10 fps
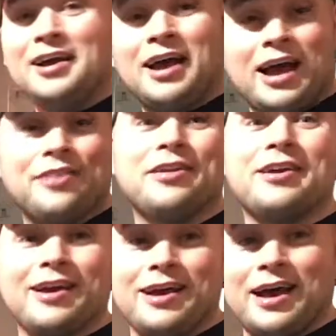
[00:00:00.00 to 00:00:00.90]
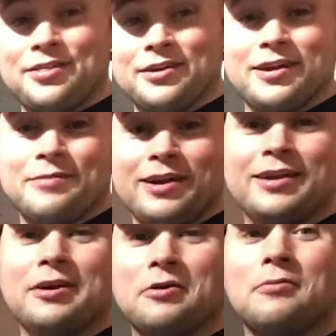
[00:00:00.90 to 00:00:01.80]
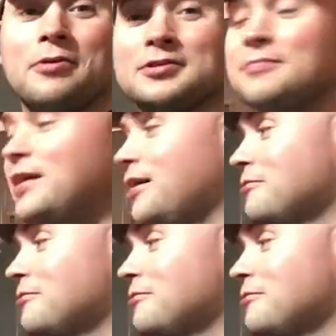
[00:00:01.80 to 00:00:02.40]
I think I might know what's the matter with